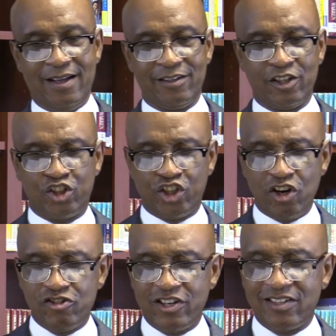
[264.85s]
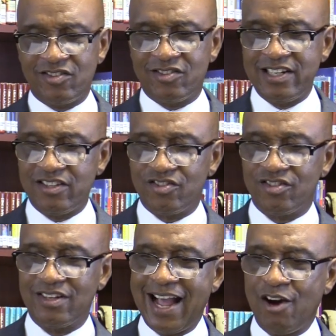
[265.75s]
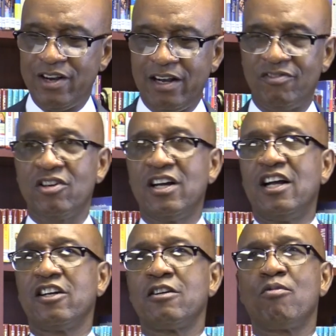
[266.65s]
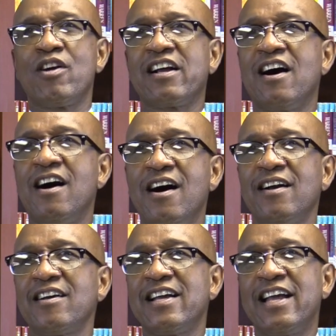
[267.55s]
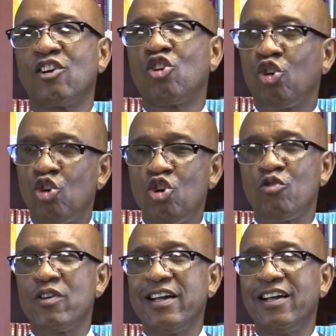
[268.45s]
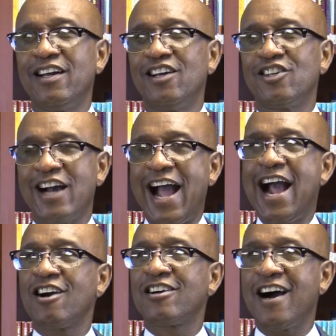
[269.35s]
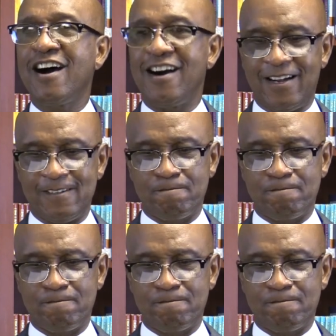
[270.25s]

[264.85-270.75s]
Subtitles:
The church exists, however, to bring honor and glory to our God.